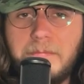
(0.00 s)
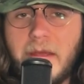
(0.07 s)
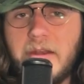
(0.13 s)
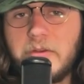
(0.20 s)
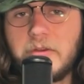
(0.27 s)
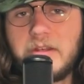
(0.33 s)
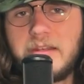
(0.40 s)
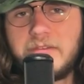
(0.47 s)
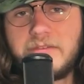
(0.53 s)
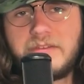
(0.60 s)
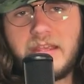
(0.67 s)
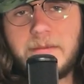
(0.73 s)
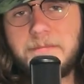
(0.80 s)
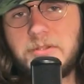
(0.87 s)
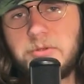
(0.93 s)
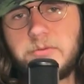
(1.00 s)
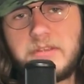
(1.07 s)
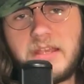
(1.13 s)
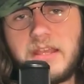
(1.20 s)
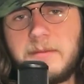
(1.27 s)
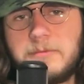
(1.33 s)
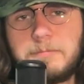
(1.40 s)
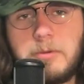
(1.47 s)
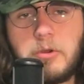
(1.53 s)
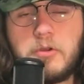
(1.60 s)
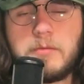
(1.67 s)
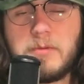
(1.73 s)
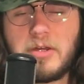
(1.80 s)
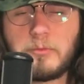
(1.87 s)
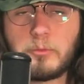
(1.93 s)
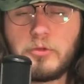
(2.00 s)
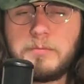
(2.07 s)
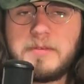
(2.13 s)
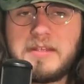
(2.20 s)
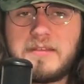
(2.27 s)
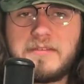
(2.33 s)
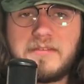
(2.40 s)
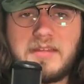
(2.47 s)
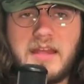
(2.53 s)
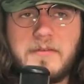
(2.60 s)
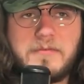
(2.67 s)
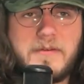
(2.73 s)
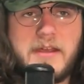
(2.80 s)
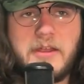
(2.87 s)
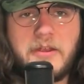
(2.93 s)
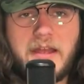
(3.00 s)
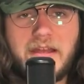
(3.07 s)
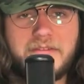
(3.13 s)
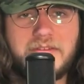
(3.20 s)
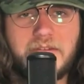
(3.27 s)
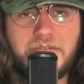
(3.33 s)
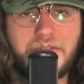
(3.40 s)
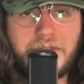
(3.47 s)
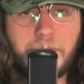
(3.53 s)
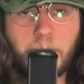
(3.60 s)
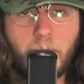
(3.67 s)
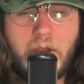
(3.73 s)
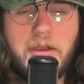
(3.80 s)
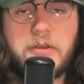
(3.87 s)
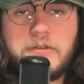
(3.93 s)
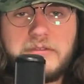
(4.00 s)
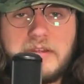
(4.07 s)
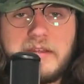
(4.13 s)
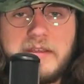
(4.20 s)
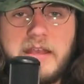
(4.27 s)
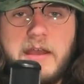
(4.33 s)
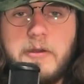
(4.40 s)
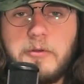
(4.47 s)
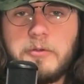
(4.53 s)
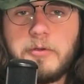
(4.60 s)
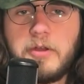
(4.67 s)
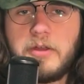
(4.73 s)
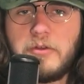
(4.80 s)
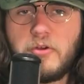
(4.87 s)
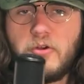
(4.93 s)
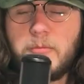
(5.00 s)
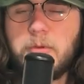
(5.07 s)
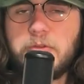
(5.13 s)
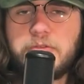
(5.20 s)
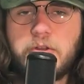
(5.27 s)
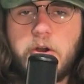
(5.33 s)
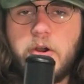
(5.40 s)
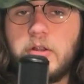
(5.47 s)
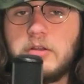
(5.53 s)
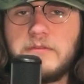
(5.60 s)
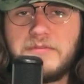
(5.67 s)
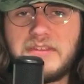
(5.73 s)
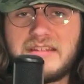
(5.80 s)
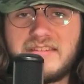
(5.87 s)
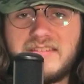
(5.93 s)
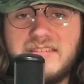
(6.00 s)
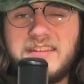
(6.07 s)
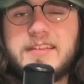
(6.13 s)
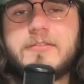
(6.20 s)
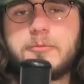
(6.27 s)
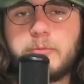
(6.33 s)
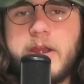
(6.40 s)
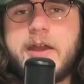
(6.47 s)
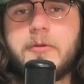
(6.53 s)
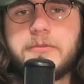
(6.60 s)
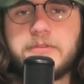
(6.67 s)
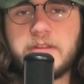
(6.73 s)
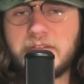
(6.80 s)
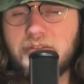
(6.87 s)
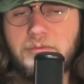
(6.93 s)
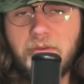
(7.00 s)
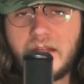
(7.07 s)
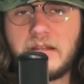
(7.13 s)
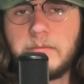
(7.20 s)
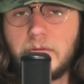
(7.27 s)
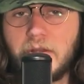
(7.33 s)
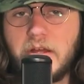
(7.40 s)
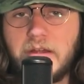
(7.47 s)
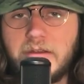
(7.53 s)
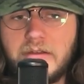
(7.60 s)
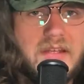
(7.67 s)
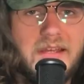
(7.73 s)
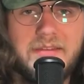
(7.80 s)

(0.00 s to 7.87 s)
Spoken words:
better in its debut games, Pokemon Ruby and Sapphire, as it's the rarest encounter on almost all of the 6 routes it's available on.